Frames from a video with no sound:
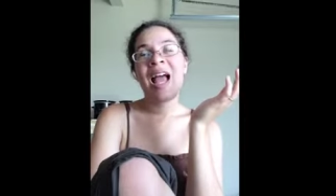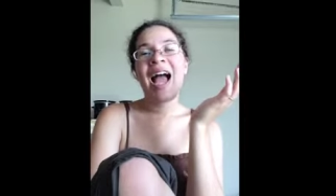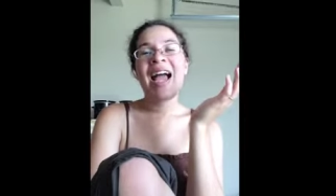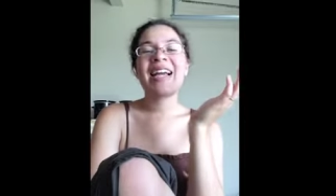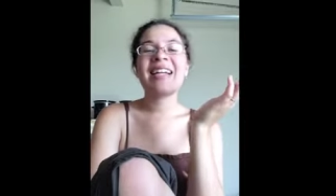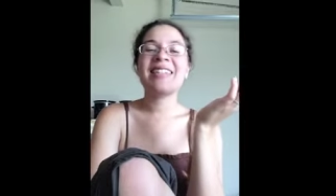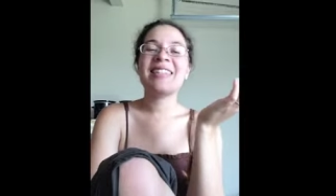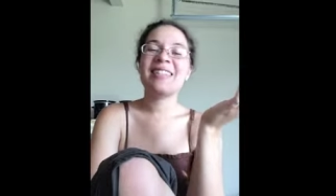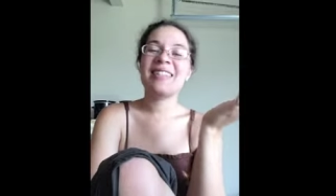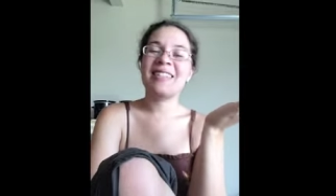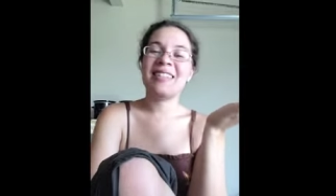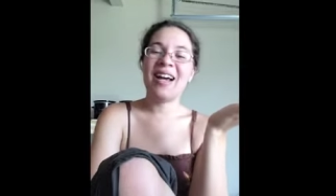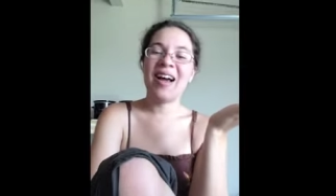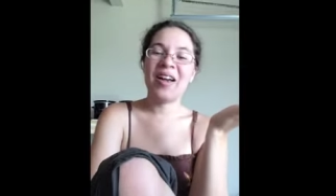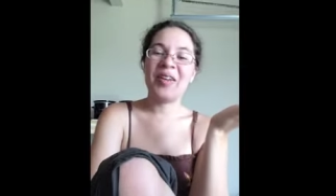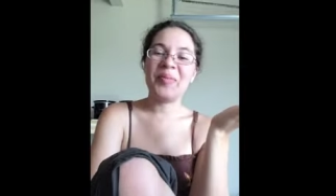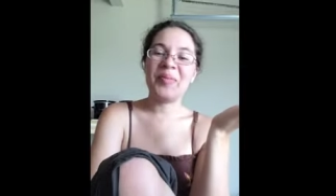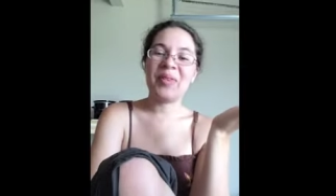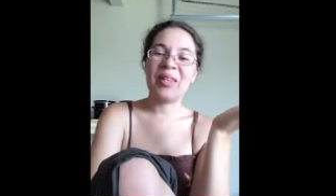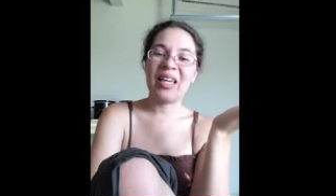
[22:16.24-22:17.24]
I guess it's a
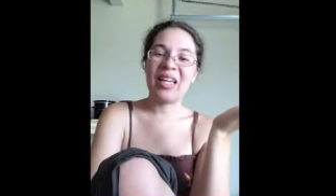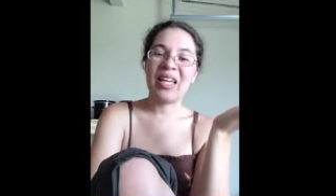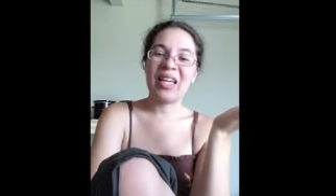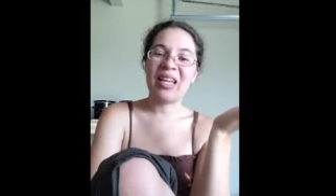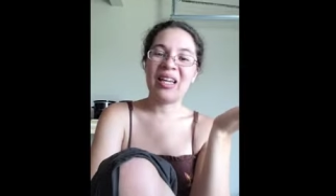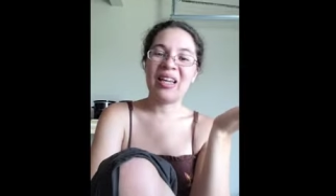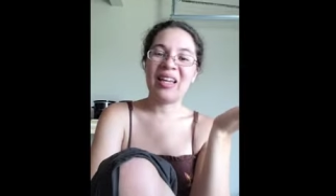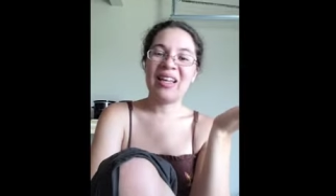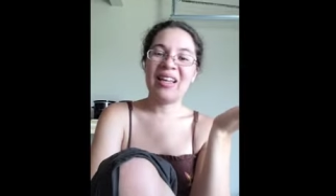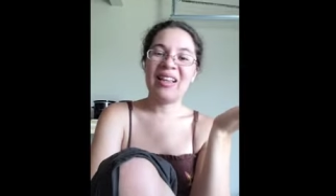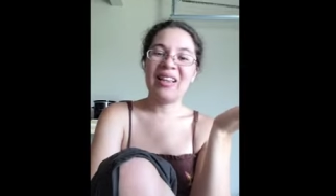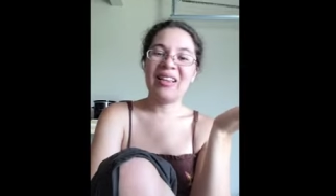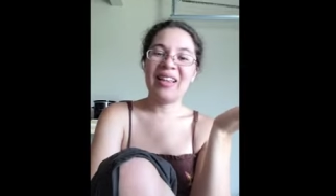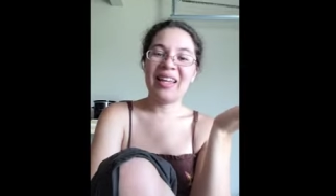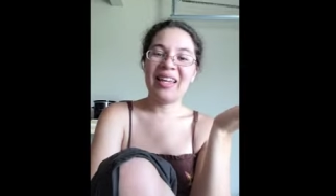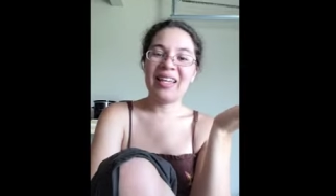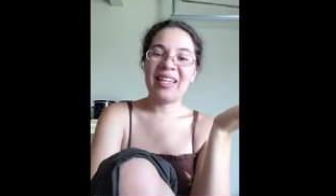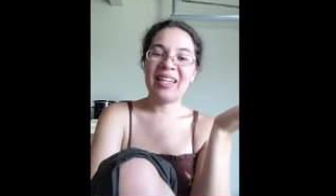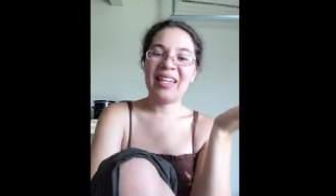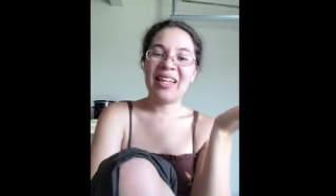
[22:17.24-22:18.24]
time thing.
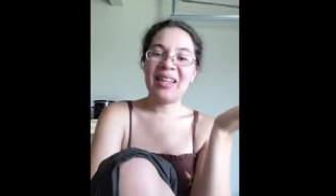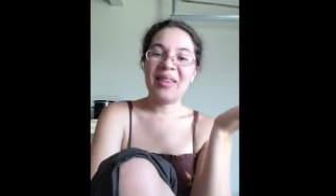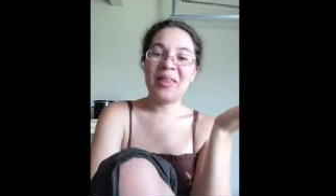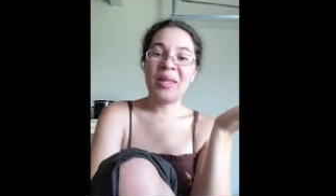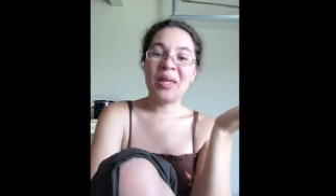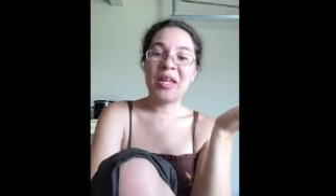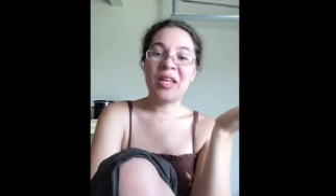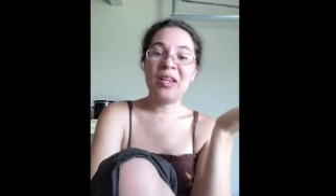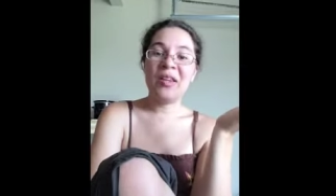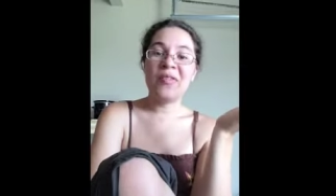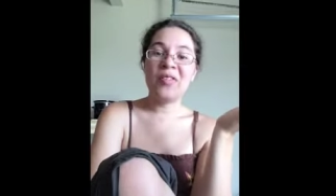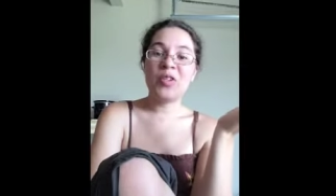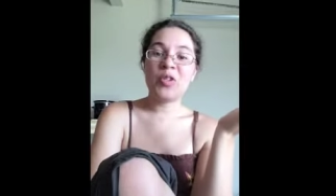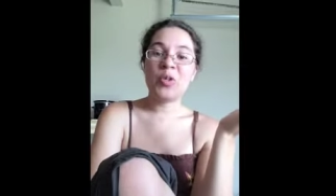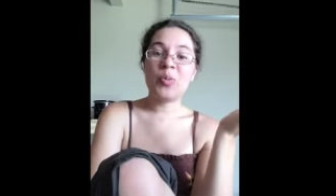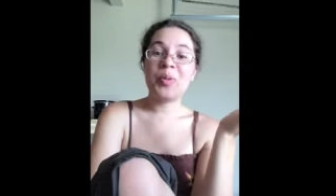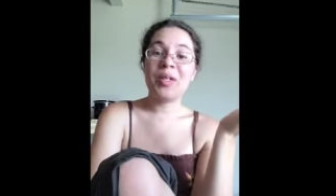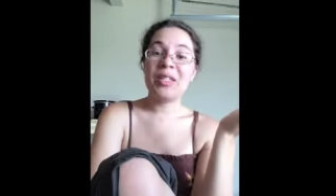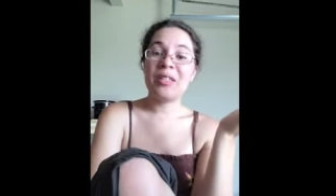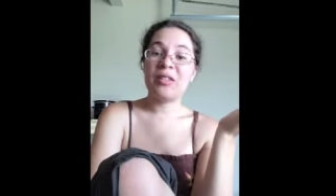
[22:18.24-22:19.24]
The
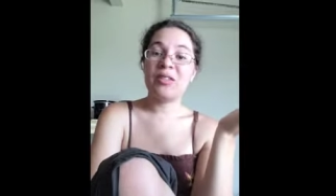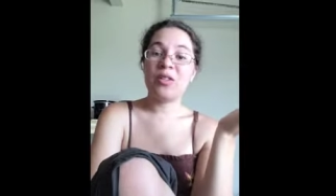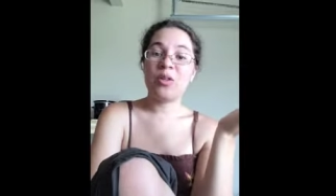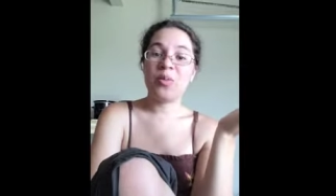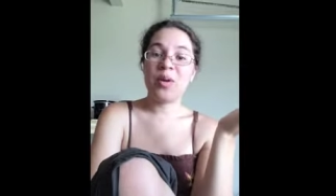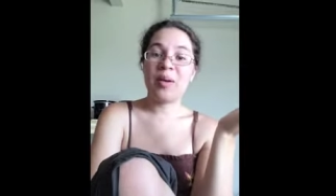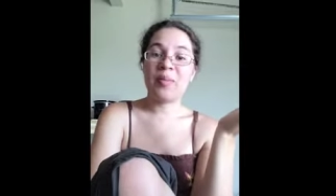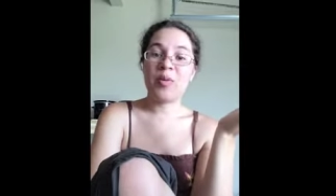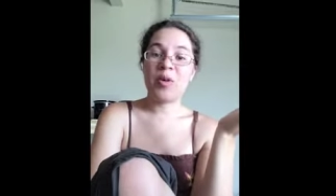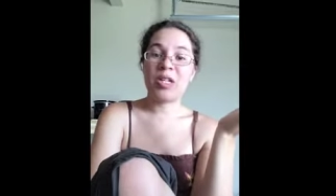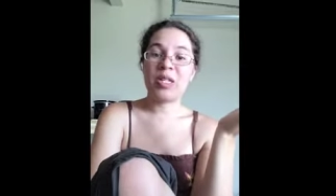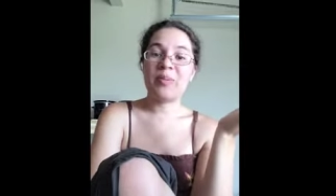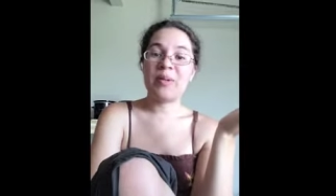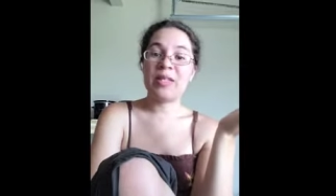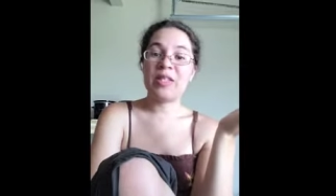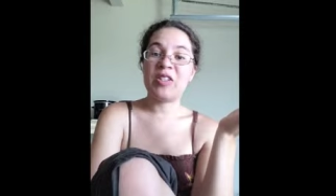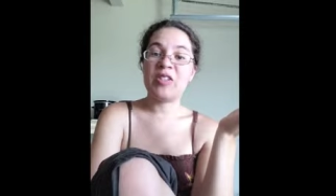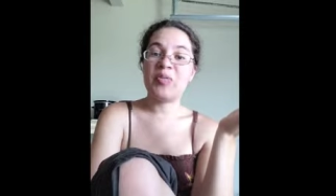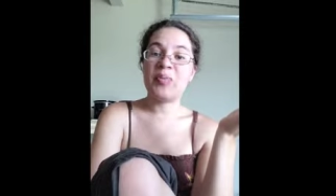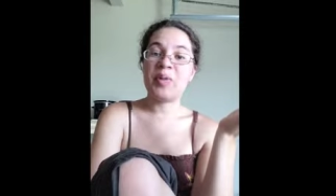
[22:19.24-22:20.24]
individual pieces are way more
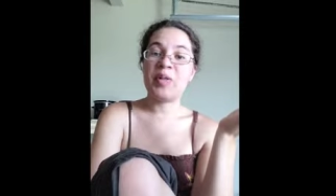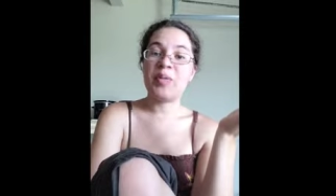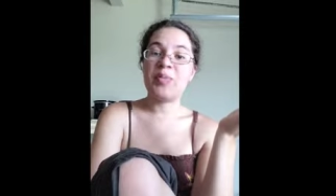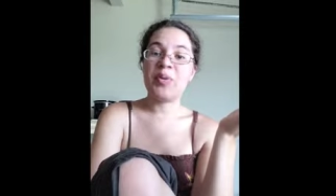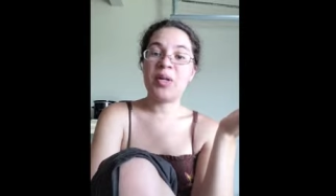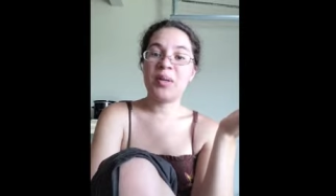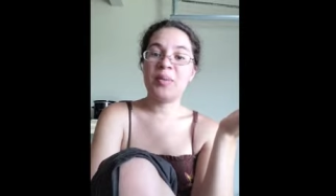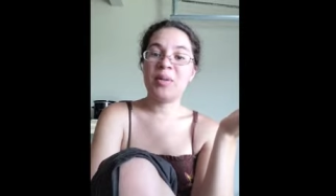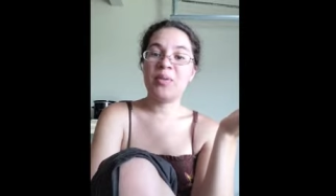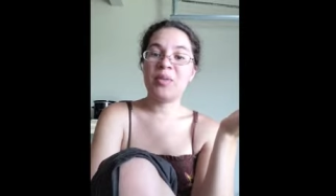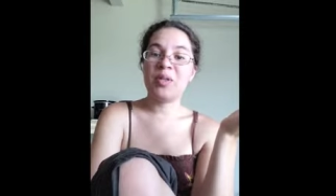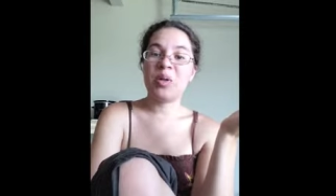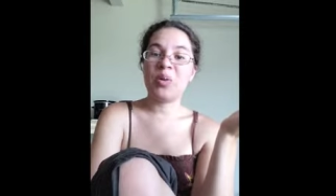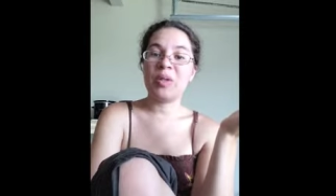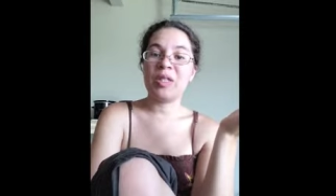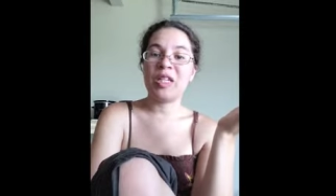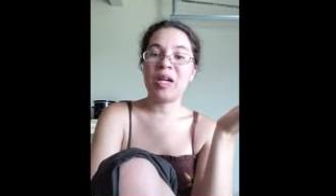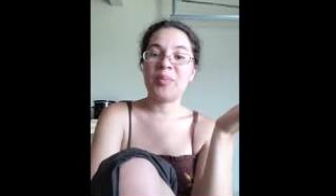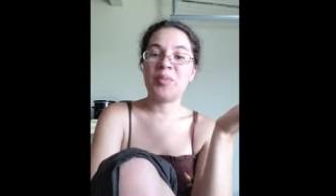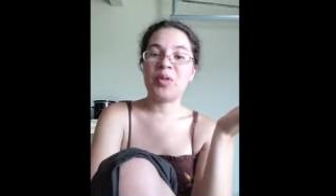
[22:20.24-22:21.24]
expensive, but you probably would
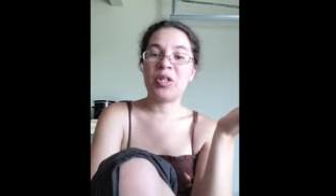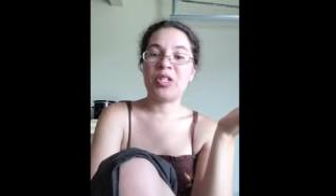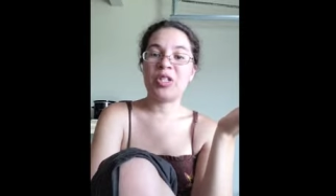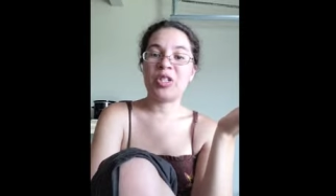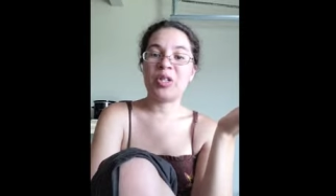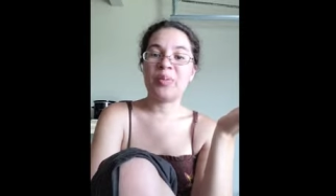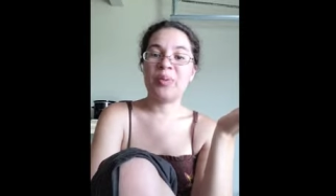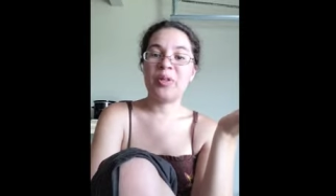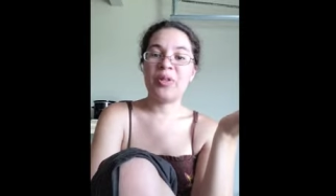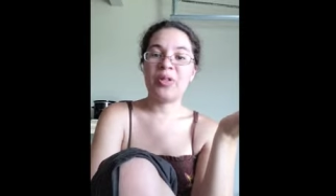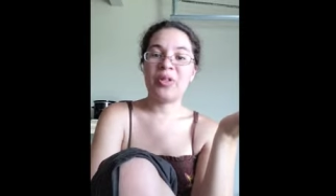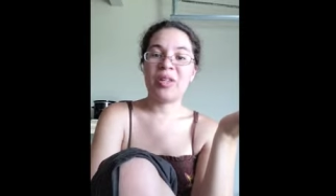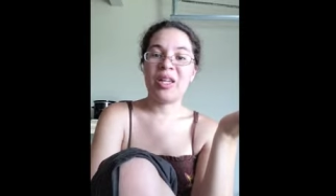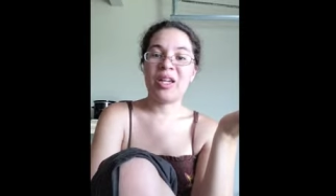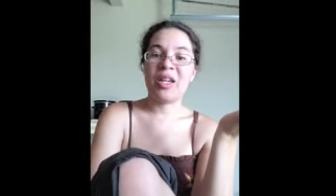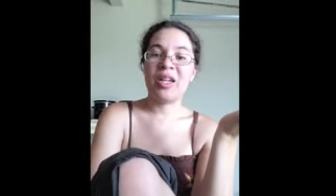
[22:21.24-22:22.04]
only upgrade your computer